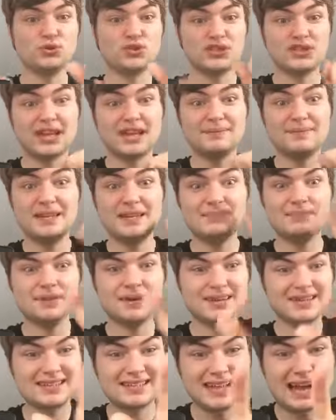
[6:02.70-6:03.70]
should they meet
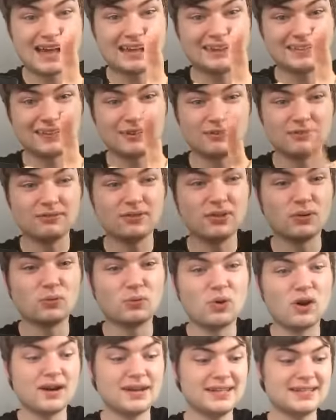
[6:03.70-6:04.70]
but Gandalf the
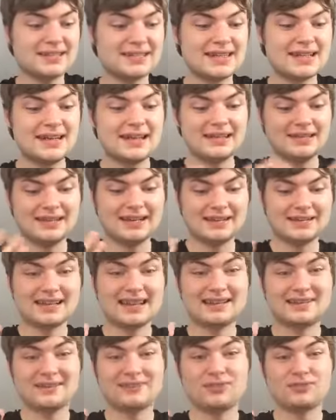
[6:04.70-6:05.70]
White? Yeah,
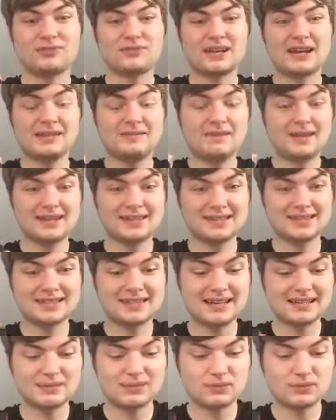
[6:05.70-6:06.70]
Gandalf came back as
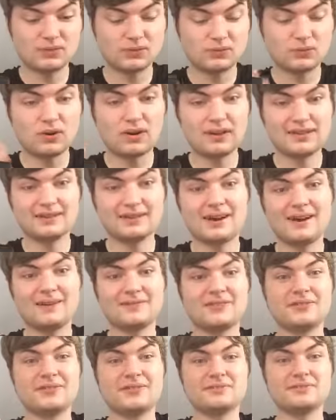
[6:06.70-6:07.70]
Gandalf the White
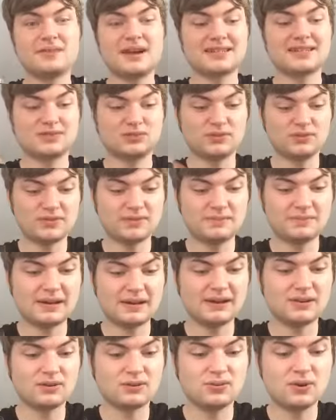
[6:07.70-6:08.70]
after his battle with the
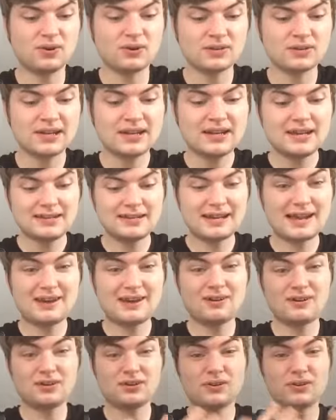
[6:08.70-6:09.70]
Balrog.
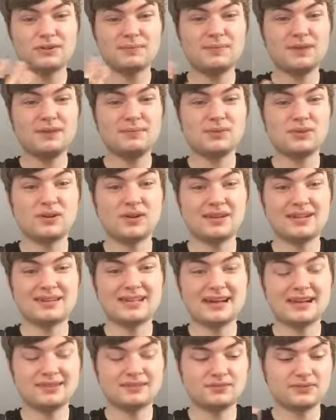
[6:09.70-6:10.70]
Now, a lot of people like
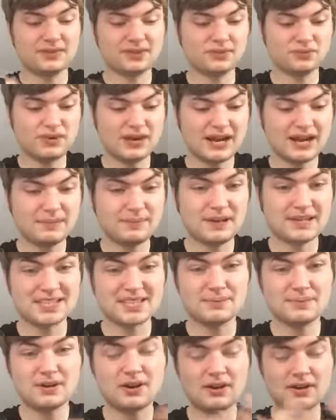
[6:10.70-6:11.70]
Gandalf the Grey
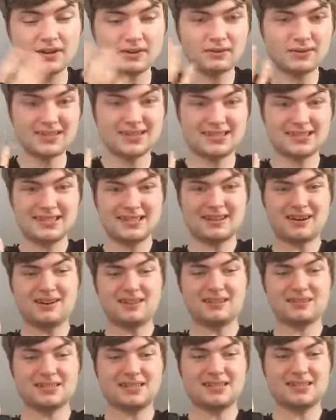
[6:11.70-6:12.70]
better, but I honestly
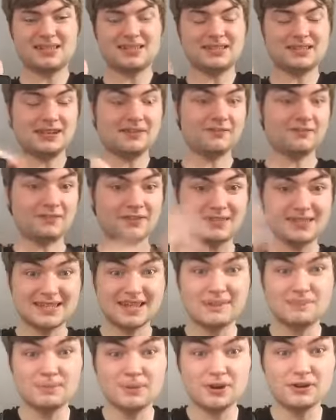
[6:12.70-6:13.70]
can't see the difference.
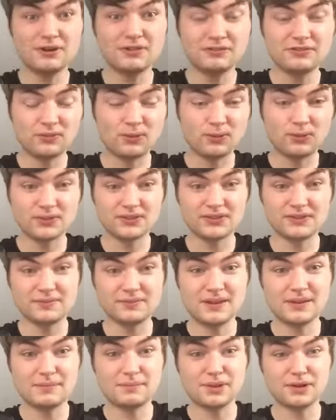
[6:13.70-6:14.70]
They're both awesome,
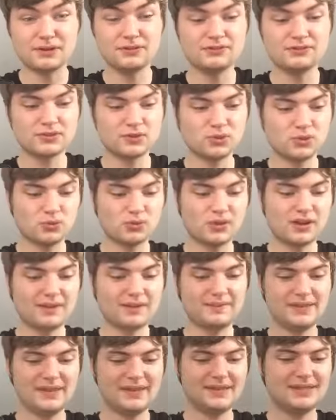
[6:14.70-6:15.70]
they're both cool. I
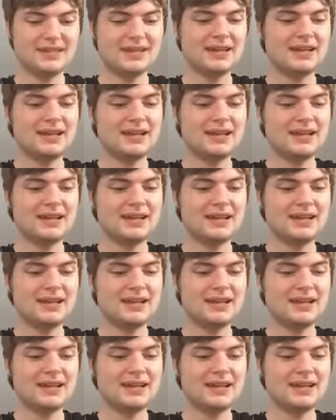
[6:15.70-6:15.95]
mean,